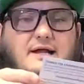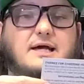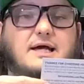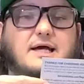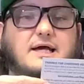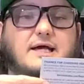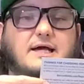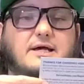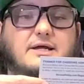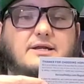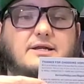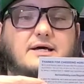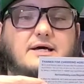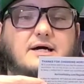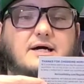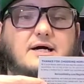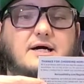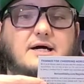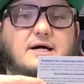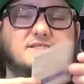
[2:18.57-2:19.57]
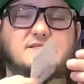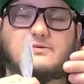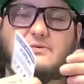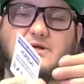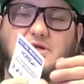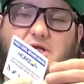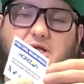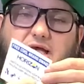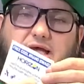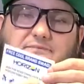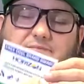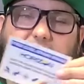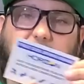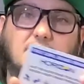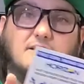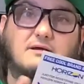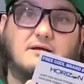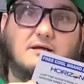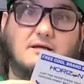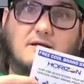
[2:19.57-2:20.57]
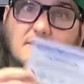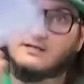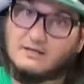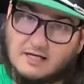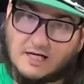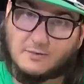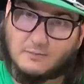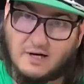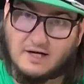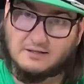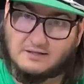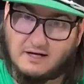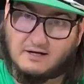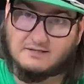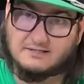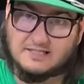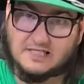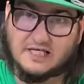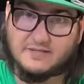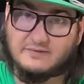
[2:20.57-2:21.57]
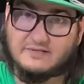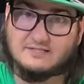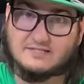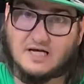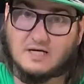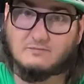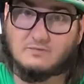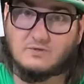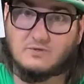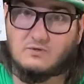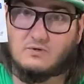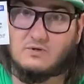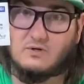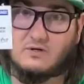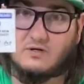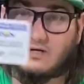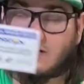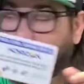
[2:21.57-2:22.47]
and see what you gave me. Come on, Losi, give me something cool.